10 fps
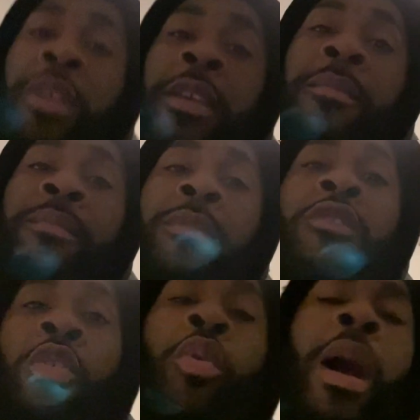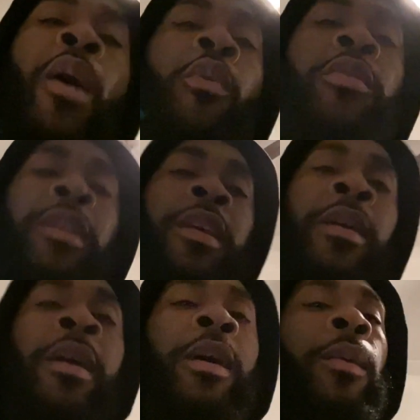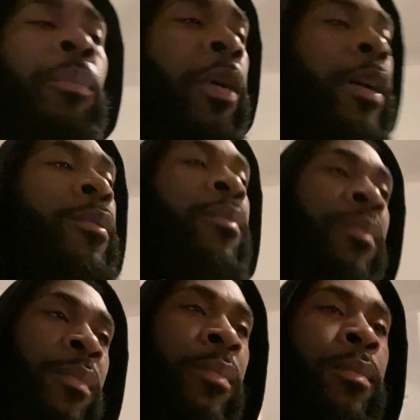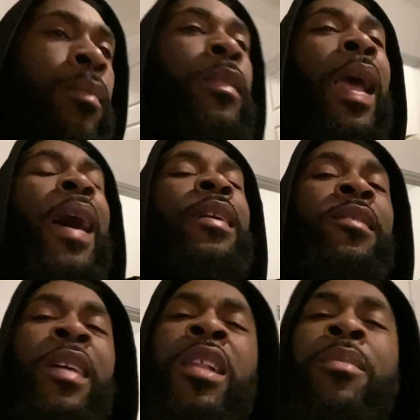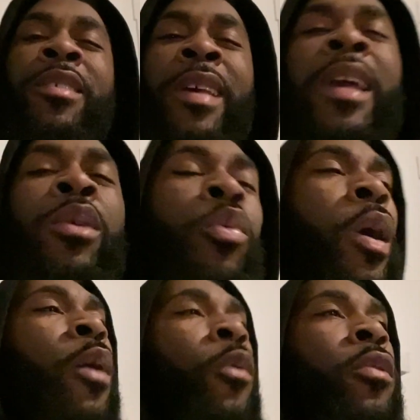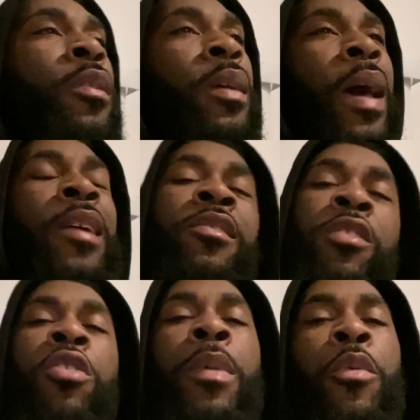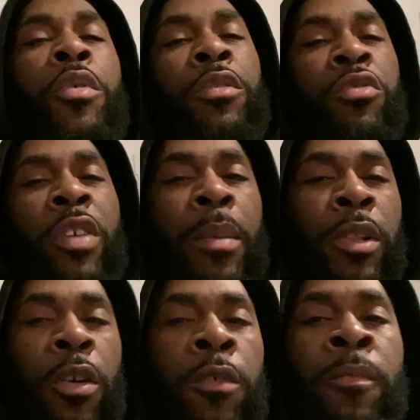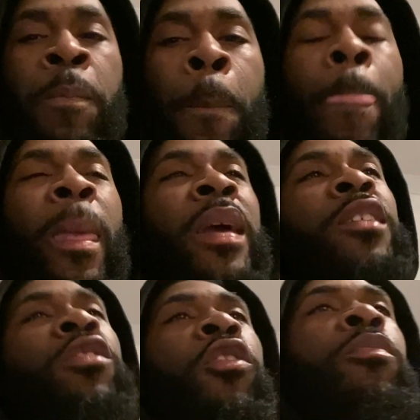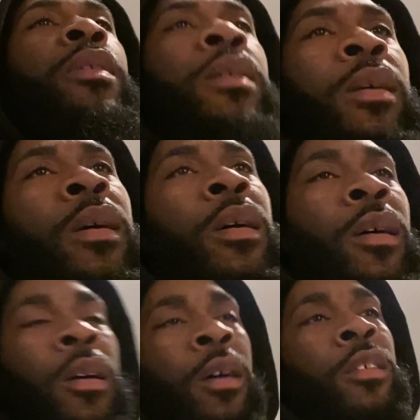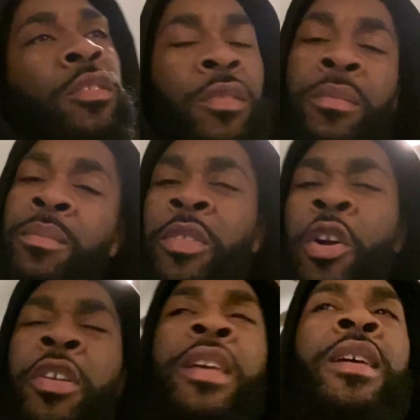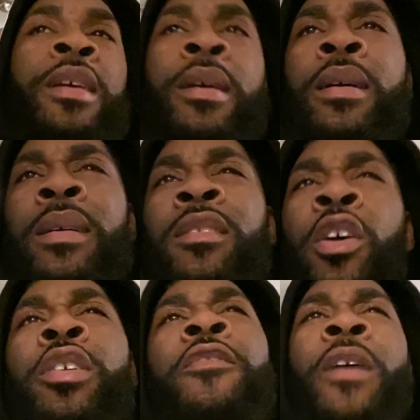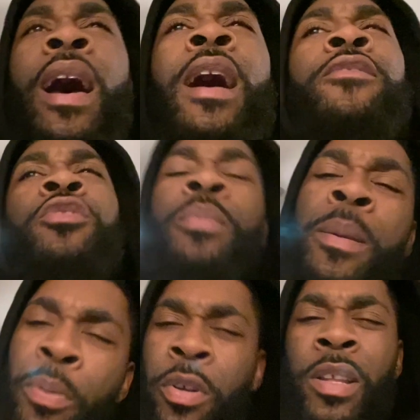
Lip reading: it to where I wanted it, but I didn't tell him exactly where I wanted it. I just told him I wanted to drop low, and he told me 35 should be pretty